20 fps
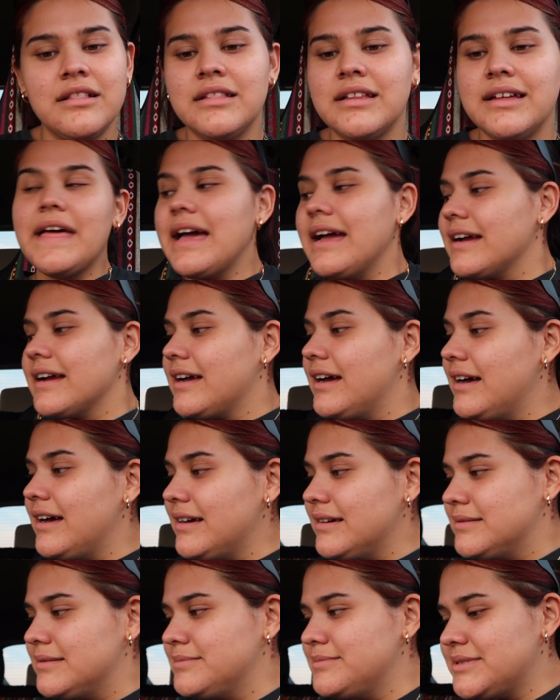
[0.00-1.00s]
That
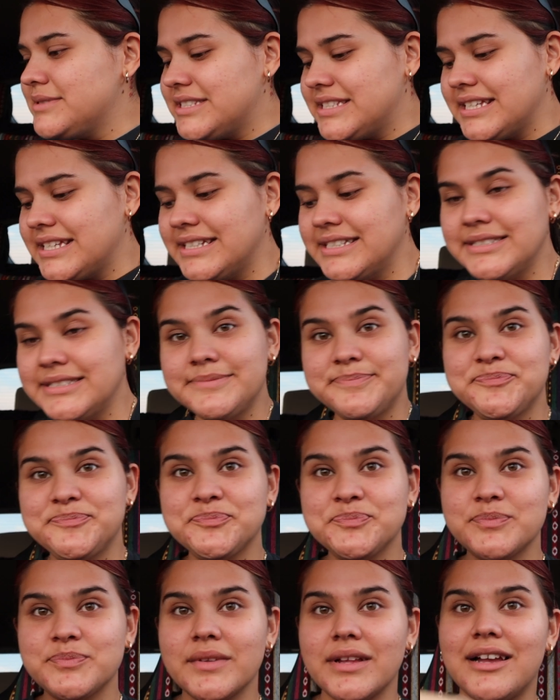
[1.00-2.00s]
comes
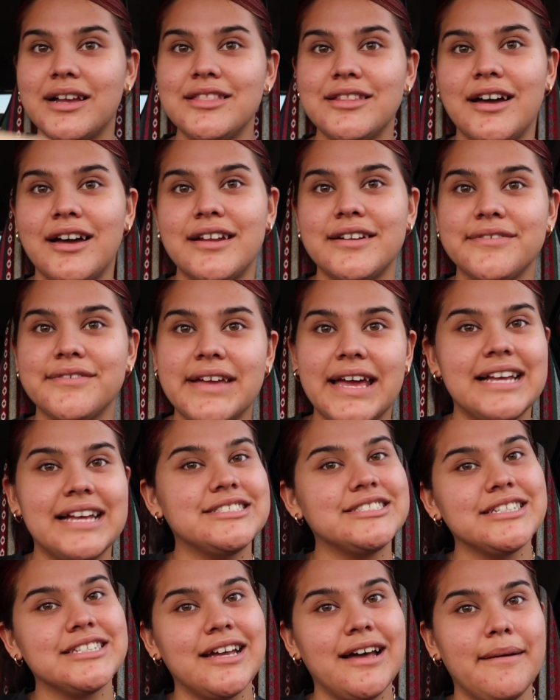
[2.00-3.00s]
a lot of
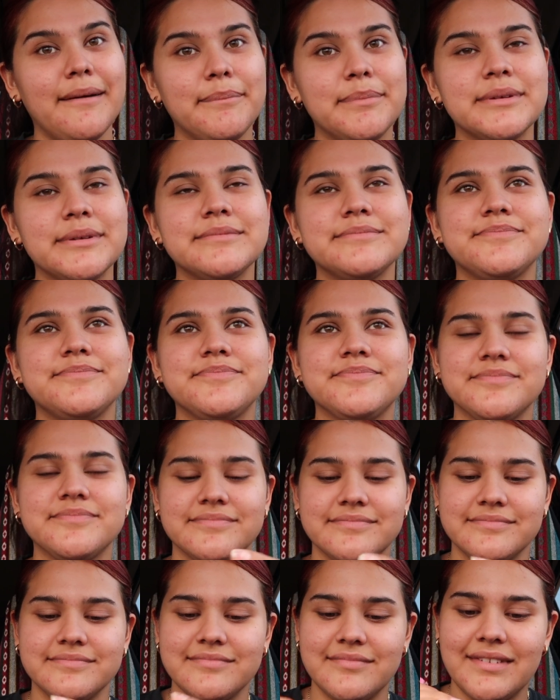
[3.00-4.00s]
catching up,
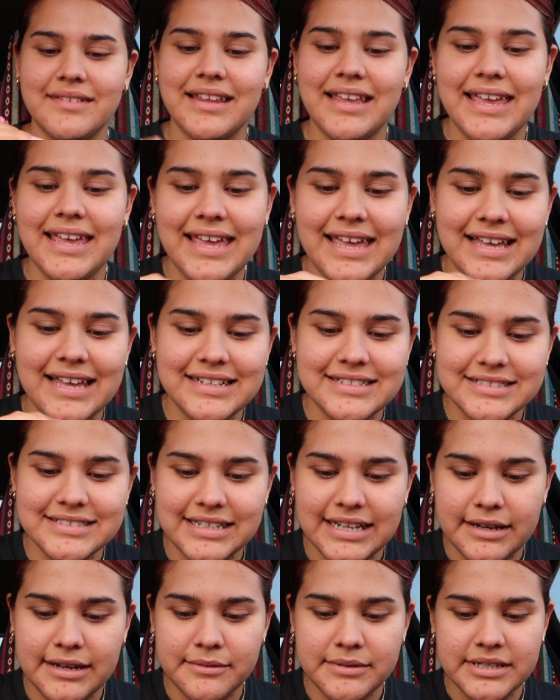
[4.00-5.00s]
and
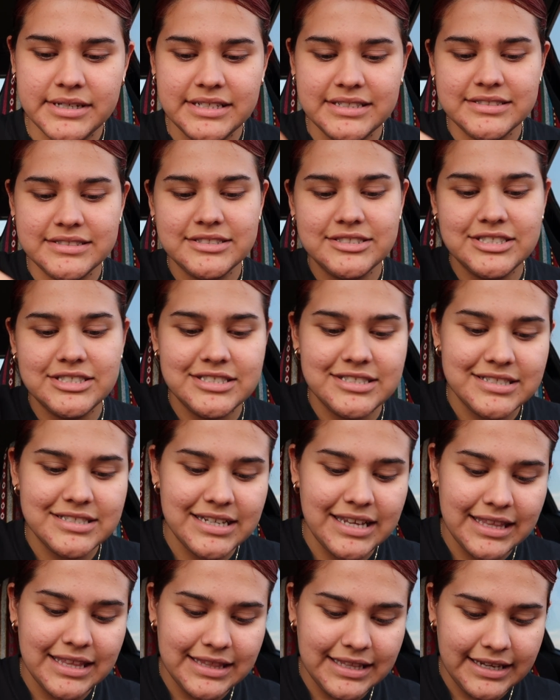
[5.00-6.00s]
I went just
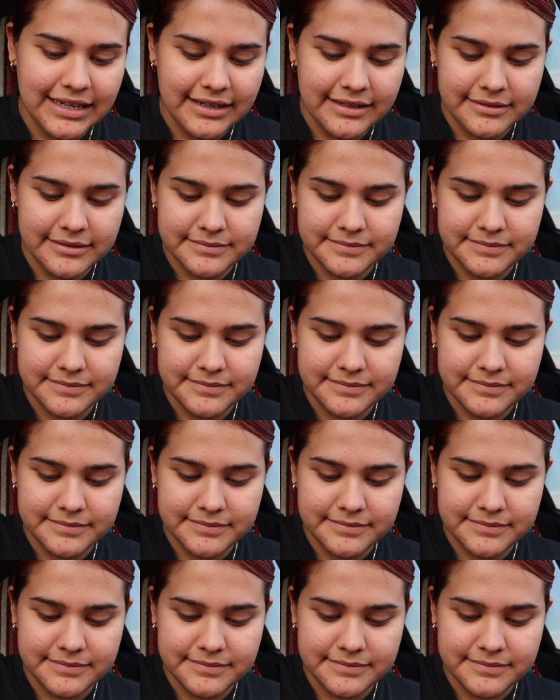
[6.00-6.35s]
to get like